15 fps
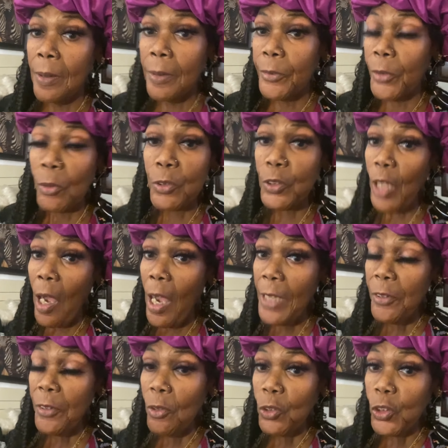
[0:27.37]
Don't start
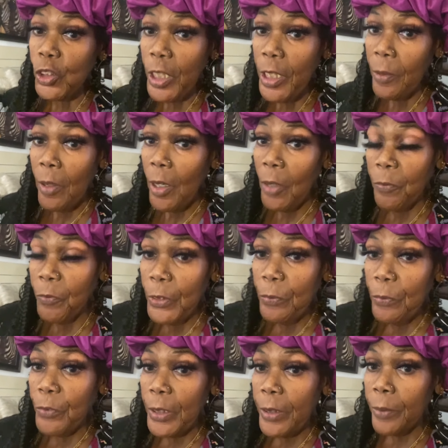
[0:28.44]
no shit on
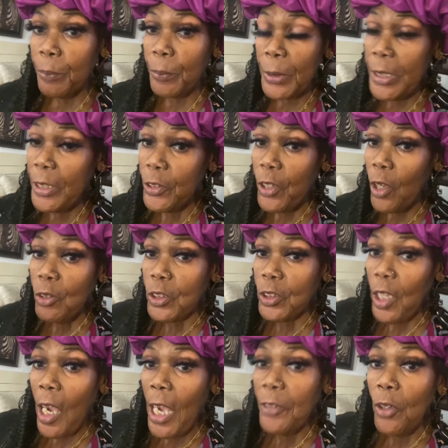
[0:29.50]
Fifi. Please don't
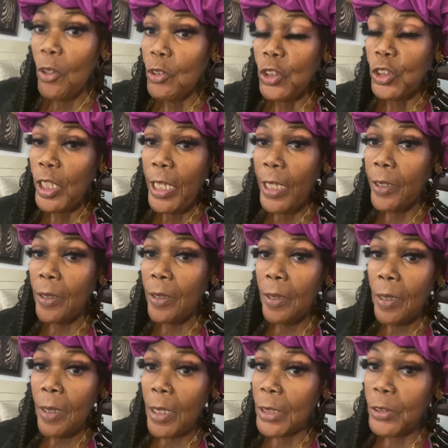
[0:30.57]
start no shit.
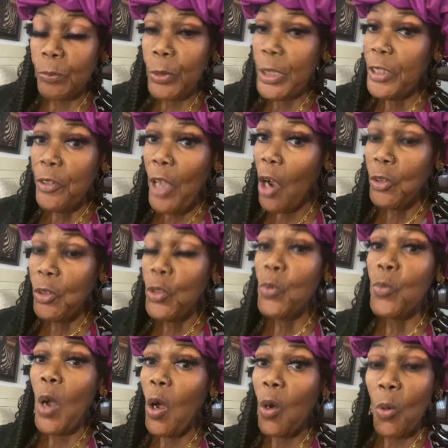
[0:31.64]
Because we know you
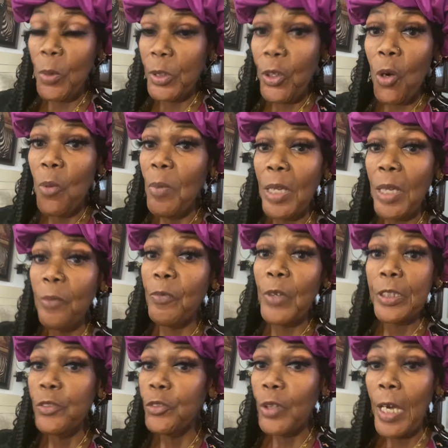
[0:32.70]
roll with those
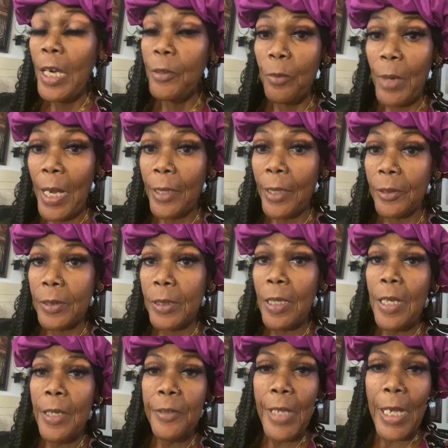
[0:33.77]
motherfucking train riders.
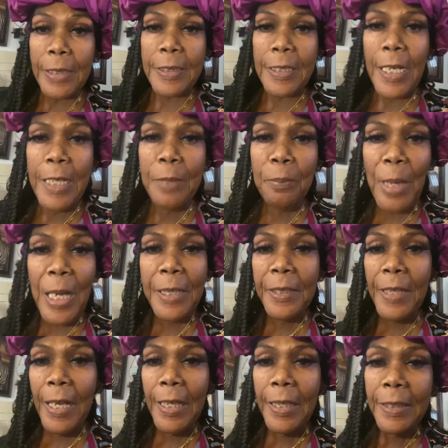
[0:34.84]
Now take my
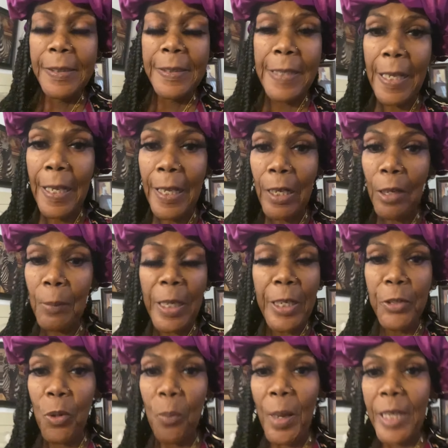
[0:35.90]
name down. Ain't
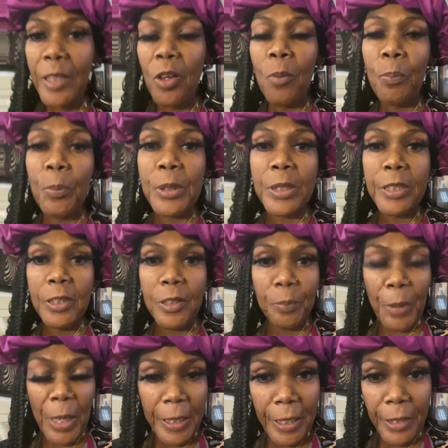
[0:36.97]
nobody going to
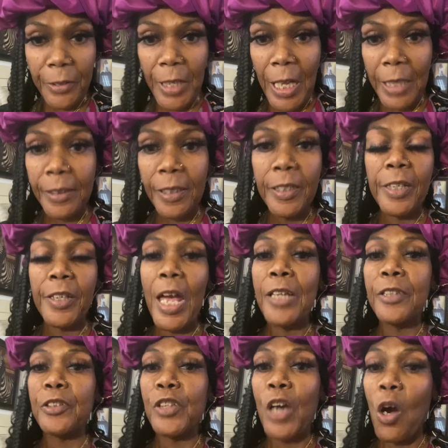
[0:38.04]
participate in nothing. And I
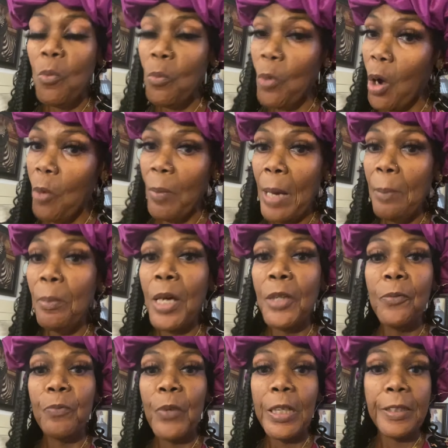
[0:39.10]
don't want my
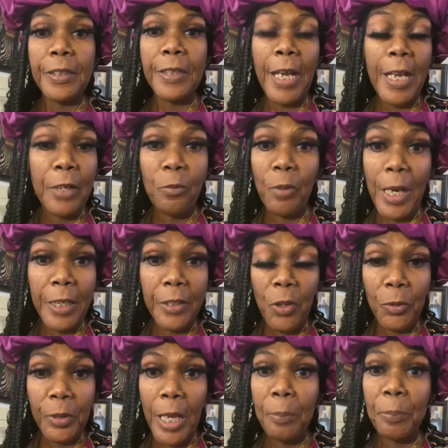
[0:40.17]
motherfucking name ringing
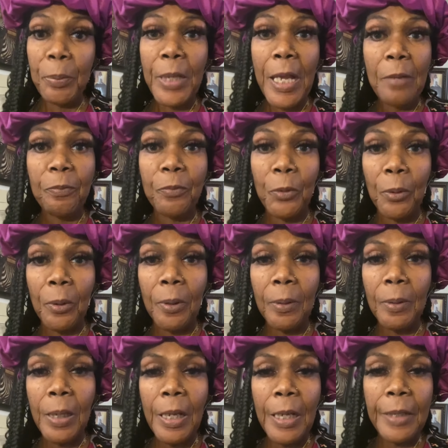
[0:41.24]
on that platform.
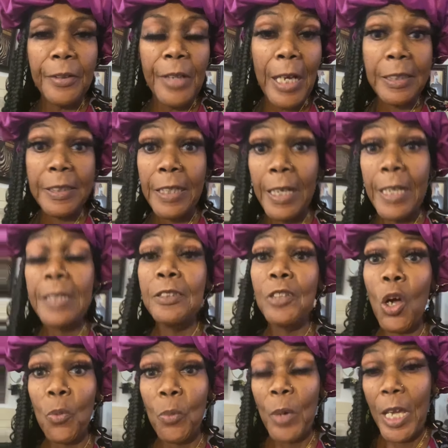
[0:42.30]
Now take
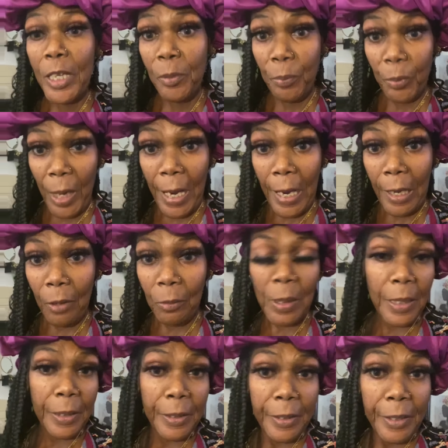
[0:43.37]
Loretta Brown's
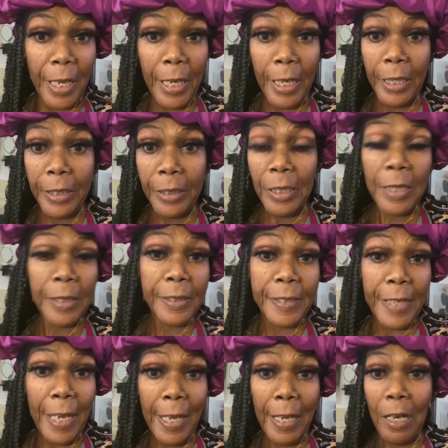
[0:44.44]
name
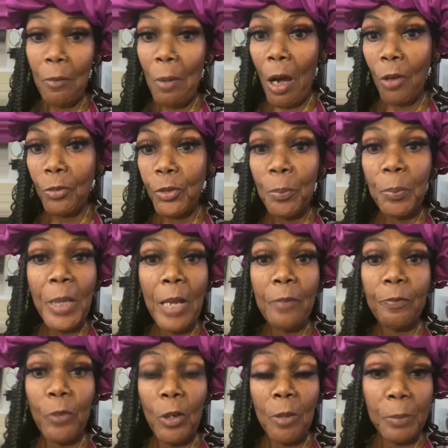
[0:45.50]
down off the
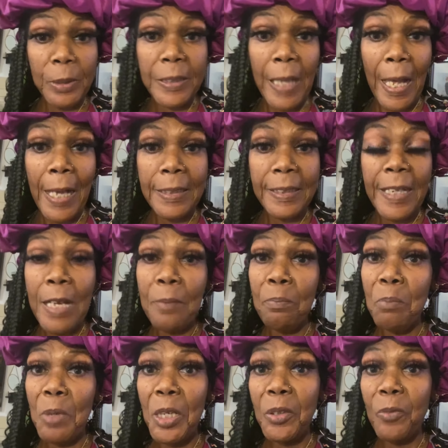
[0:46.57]
platform beside that
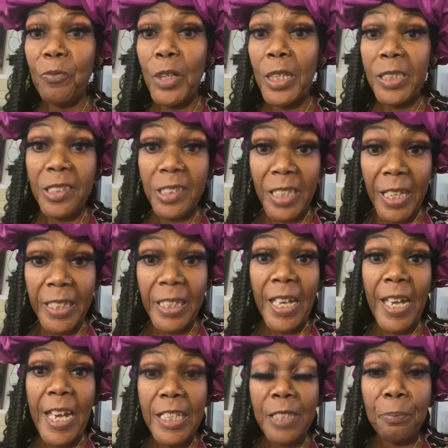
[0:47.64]
motherfucking stank
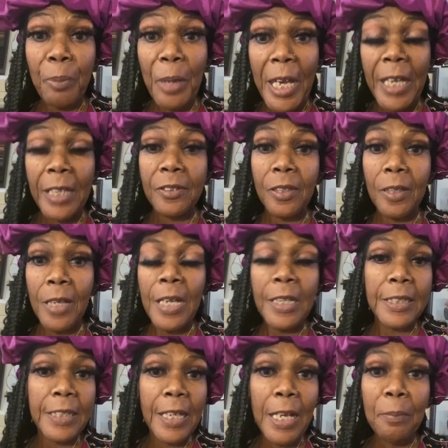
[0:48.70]
ass bitch.
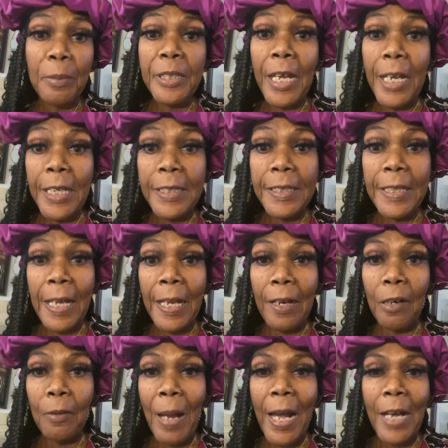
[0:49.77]
Take my name
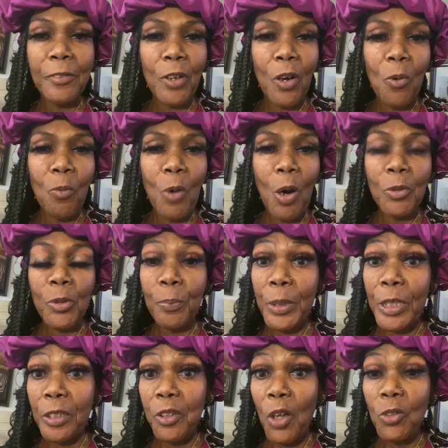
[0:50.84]
down. I don't want to be
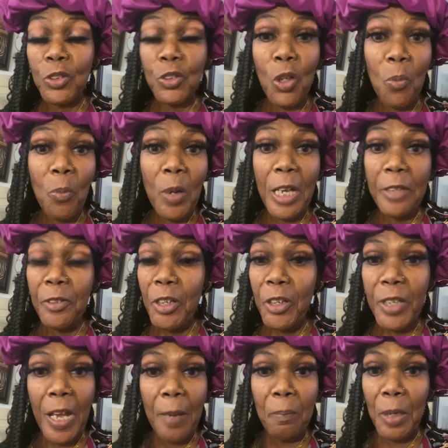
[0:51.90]
close nowhere near
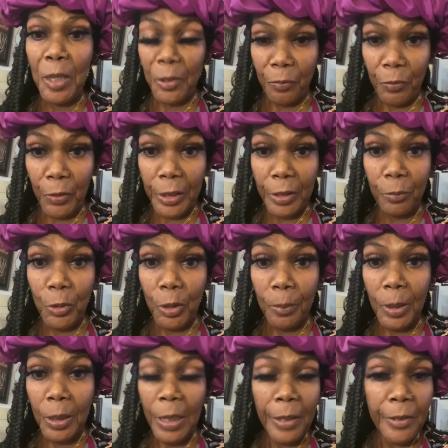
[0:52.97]
that motherfucking
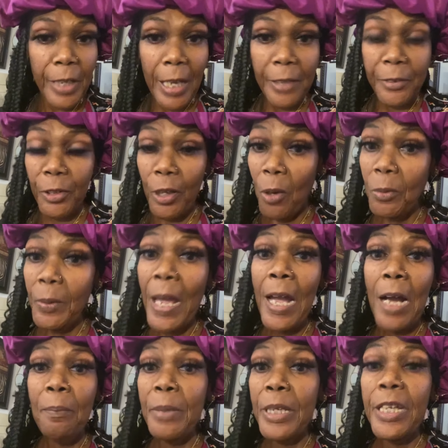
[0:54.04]
woman. Now, don't
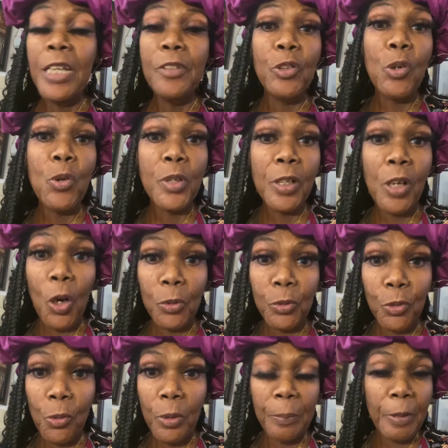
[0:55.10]
have me and you to go
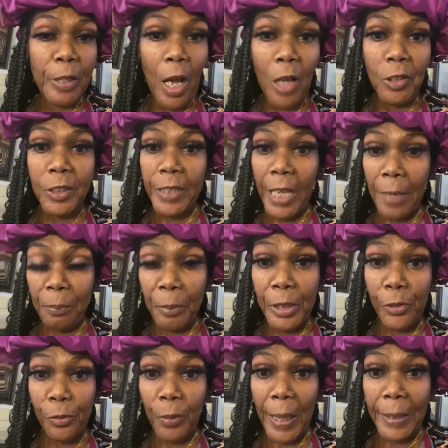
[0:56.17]
through it because of that
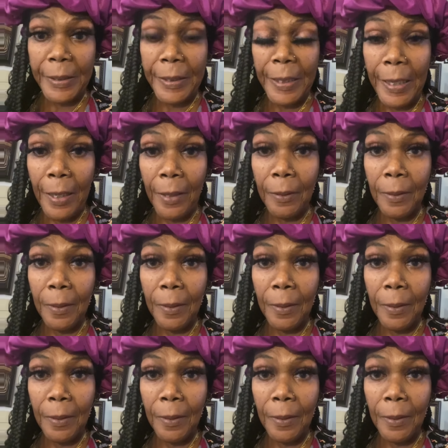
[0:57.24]
bitch right there.